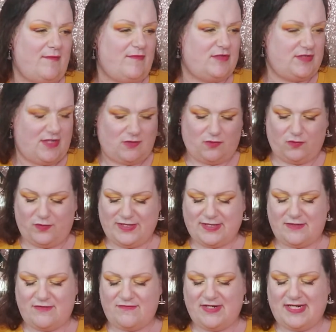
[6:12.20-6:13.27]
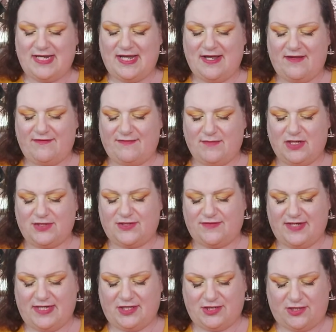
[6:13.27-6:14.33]
Now we don't really have much of
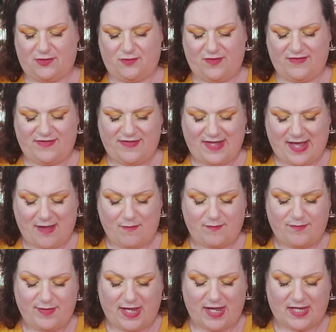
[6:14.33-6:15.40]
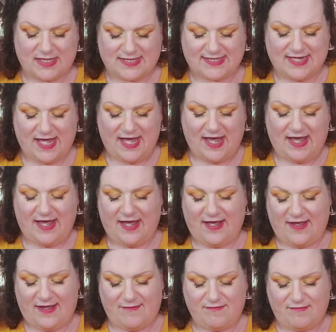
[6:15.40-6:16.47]
an issue with that, but
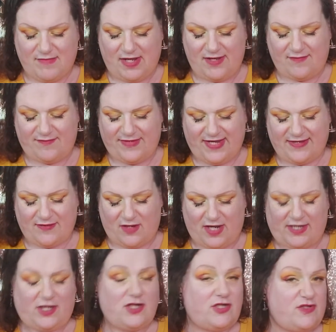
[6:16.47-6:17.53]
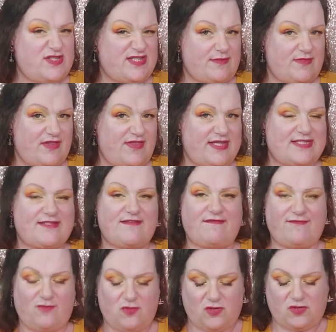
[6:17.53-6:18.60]
it might be that I can use some of this
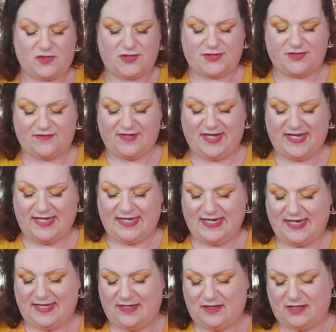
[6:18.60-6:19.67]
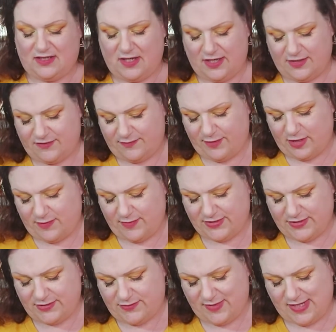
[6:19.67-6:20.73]
for sort of a healing kind of purpose
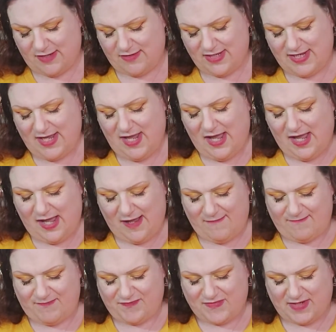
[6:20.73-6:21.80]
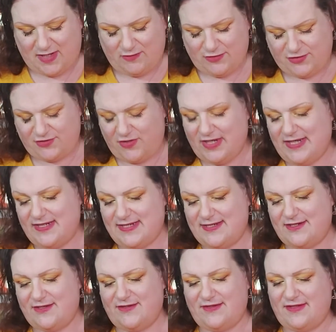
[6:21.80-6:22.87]
as well. I was trying
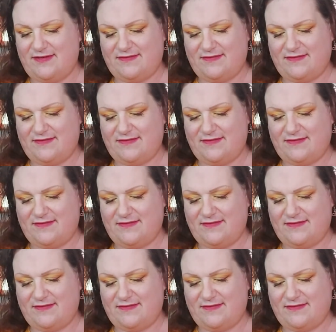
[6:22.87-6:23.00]
to